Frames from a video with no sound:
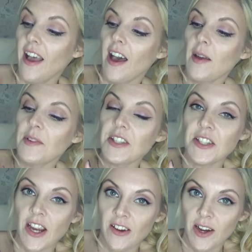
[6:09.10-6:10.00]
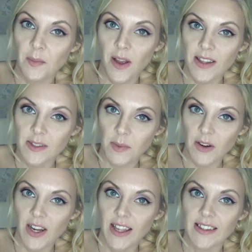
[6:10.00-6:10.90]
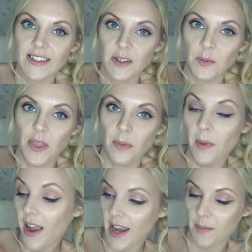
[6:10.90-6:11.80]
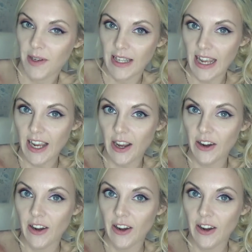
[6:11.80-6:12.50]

I'm just sharing my experience with my leopard gecko.